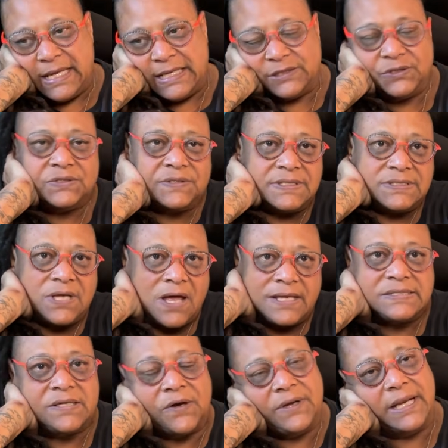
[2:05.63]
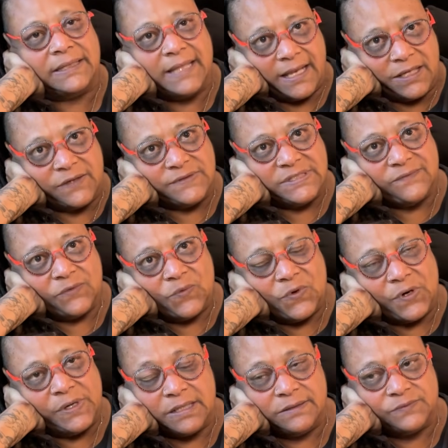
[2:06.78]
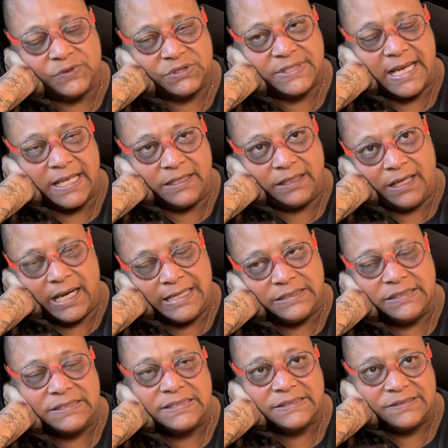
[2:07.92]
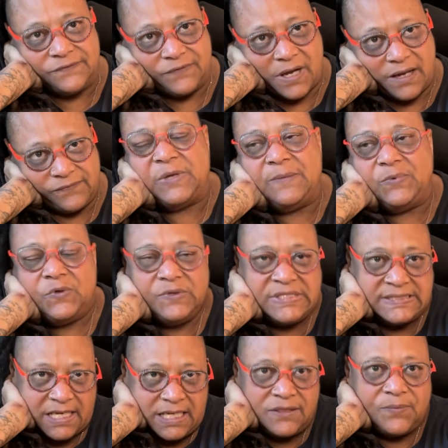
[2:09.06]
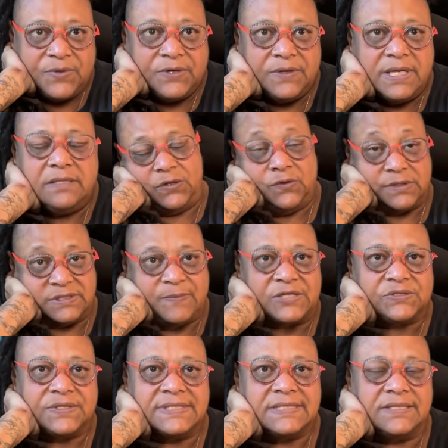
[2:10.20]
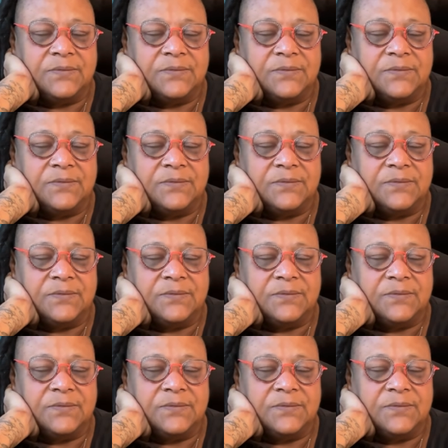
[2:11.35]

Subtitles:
is usually taught starting at the end of Civil War, which ended in 1865. People who study the period, who are specialists in the